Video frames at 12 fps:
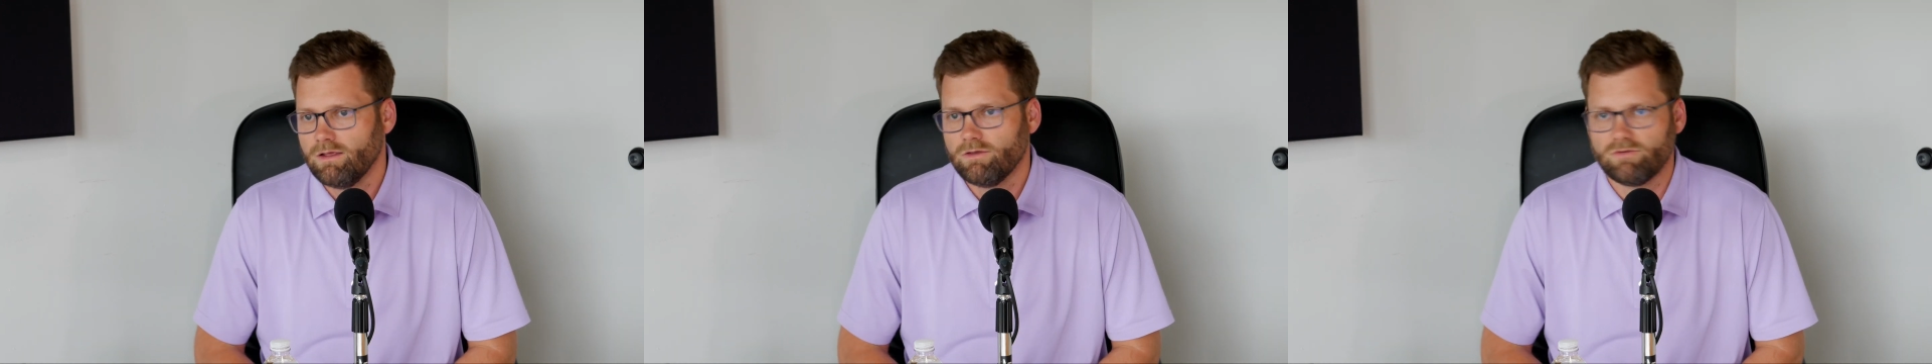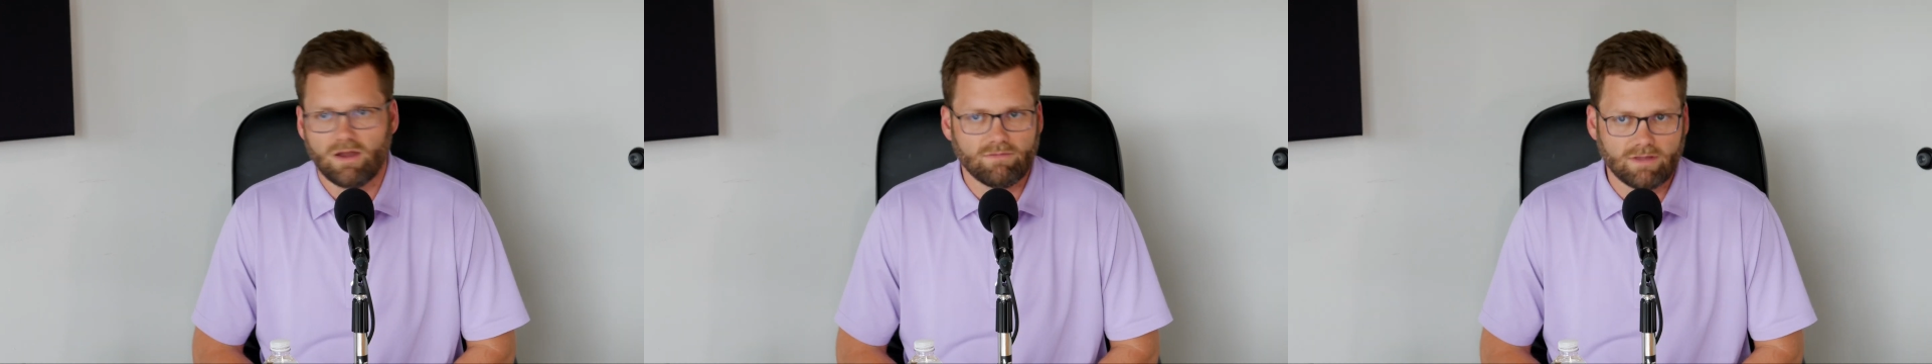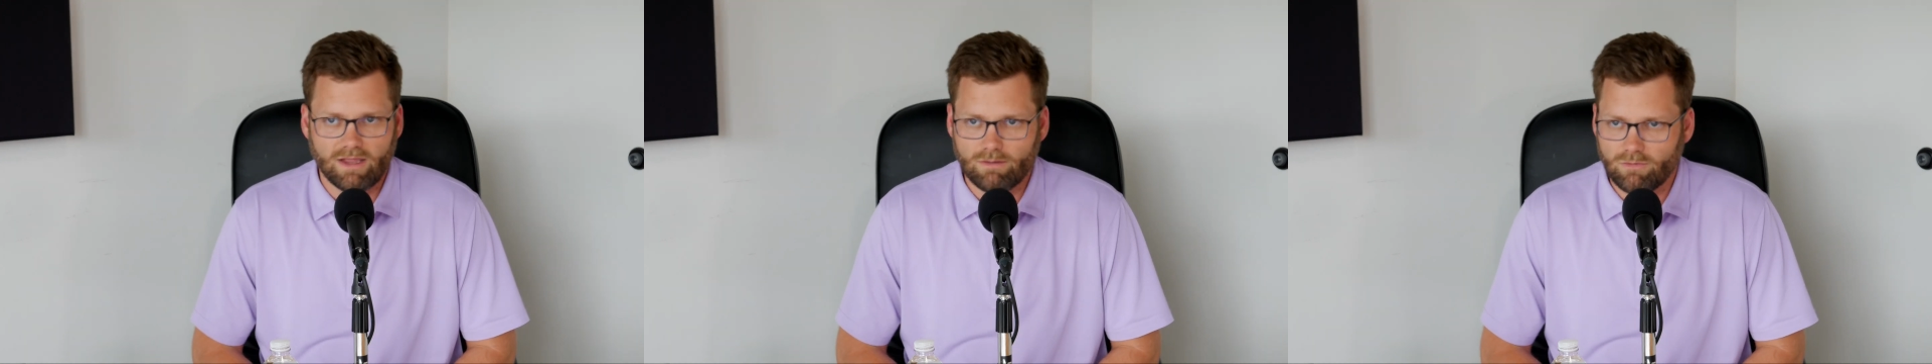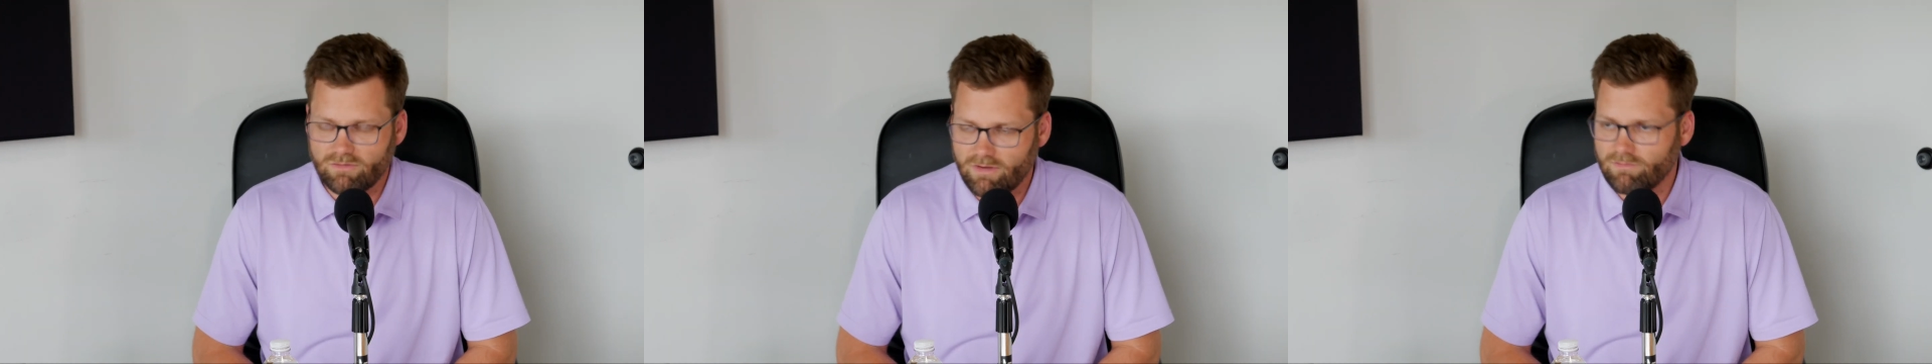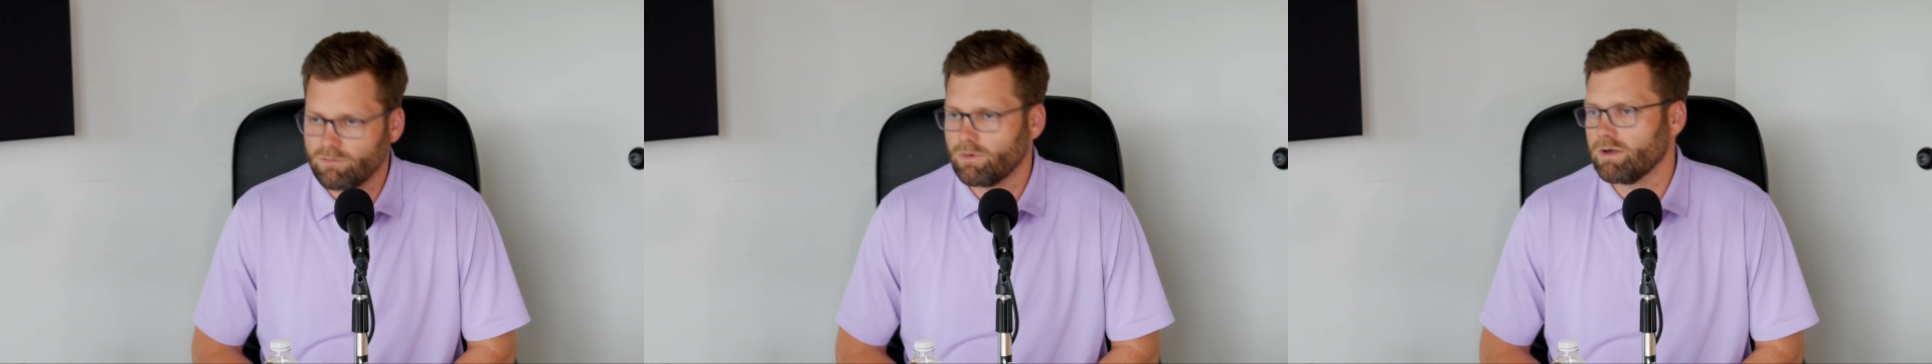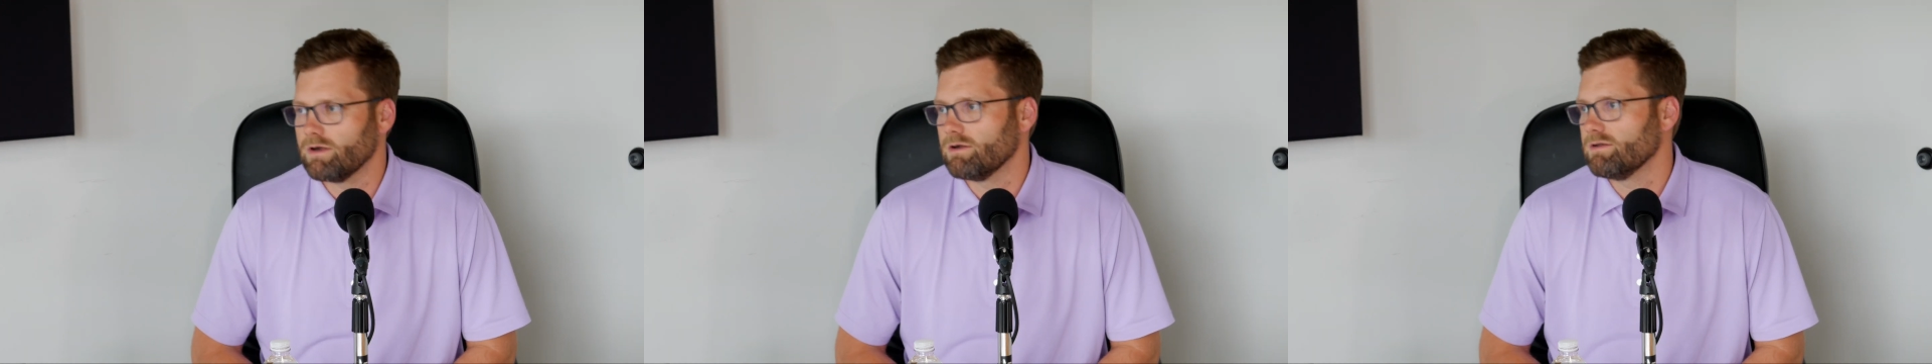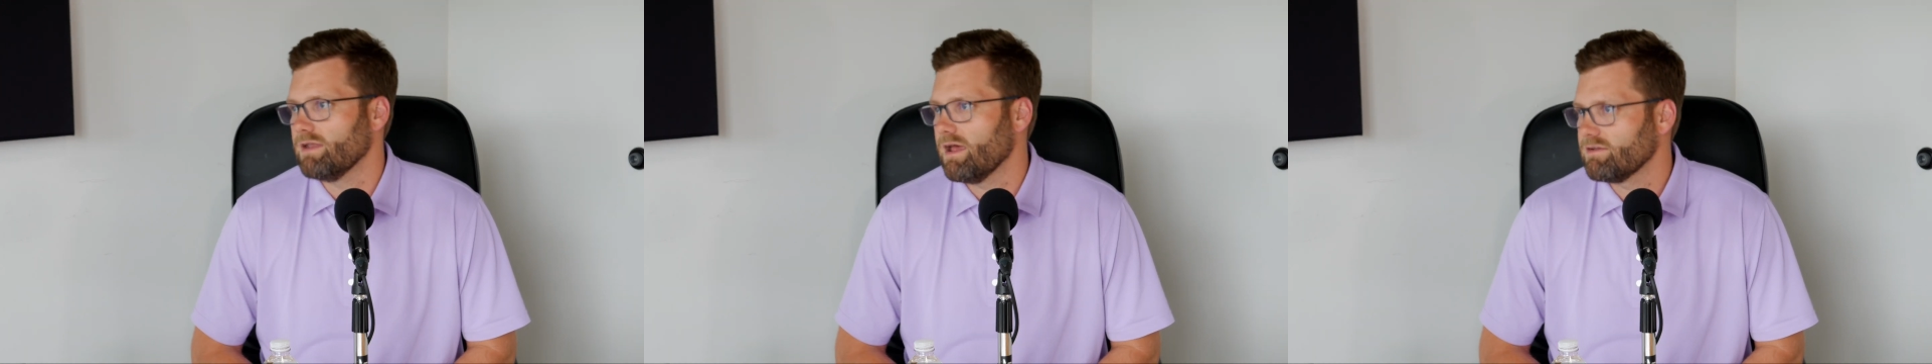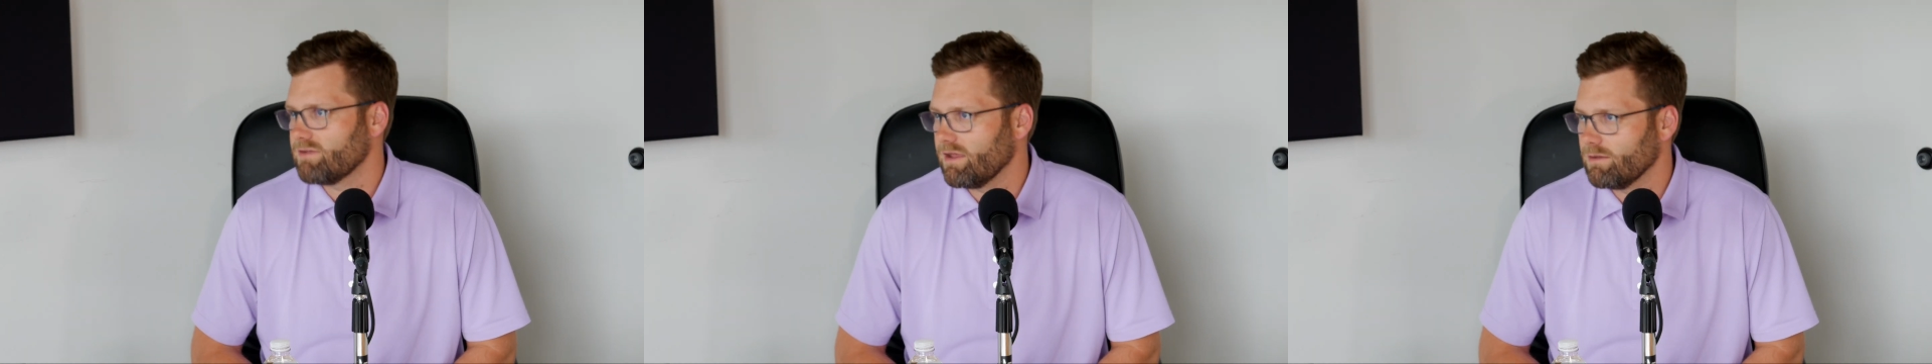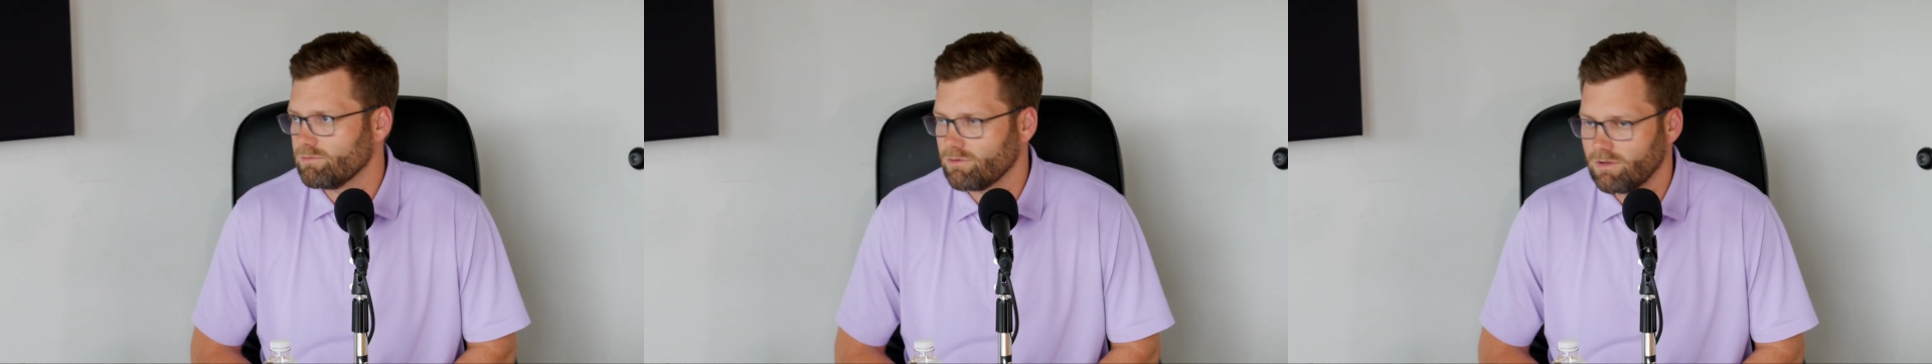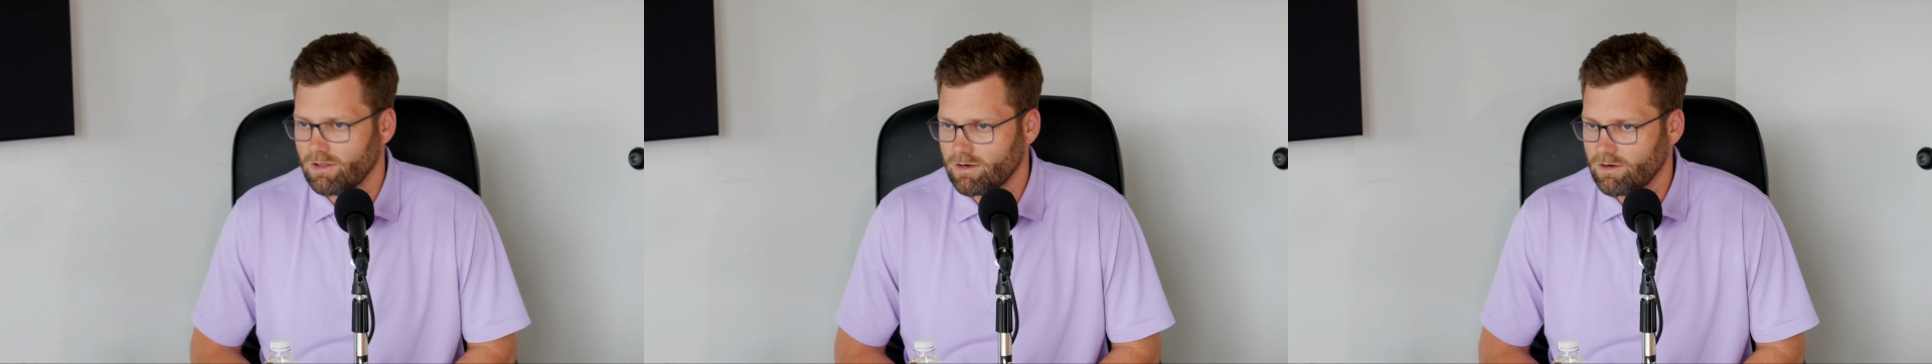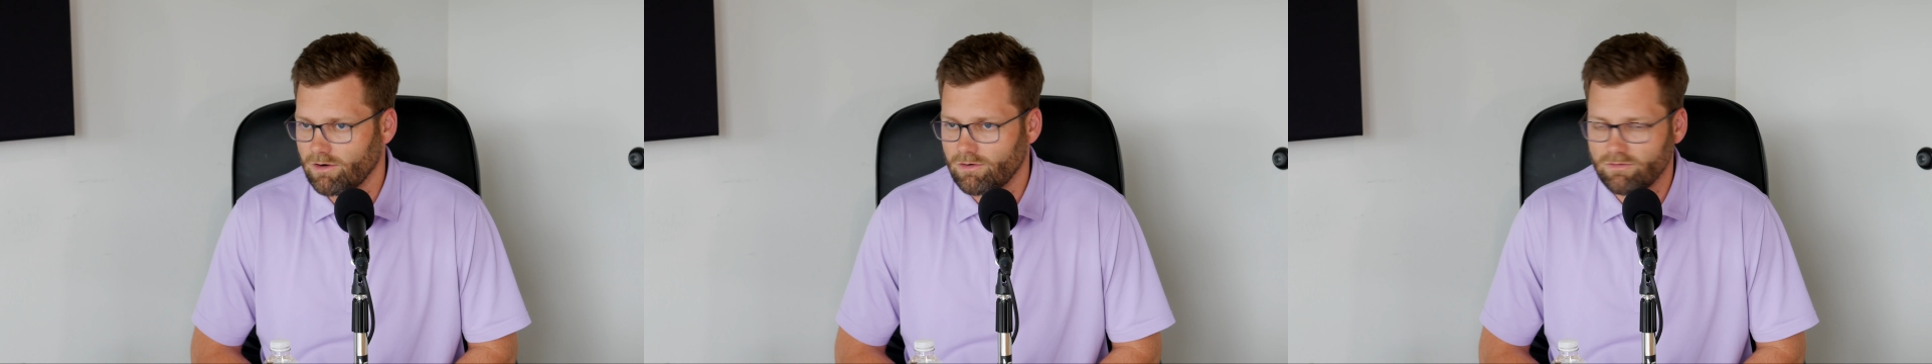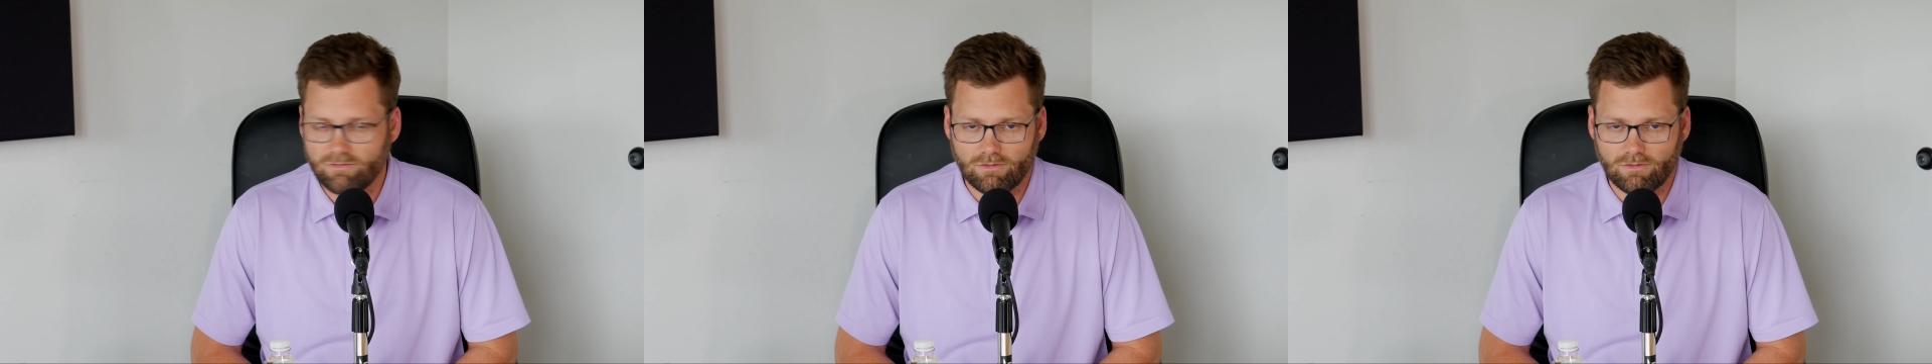Traffic cameras everywhere, dash cams on a lot of cars.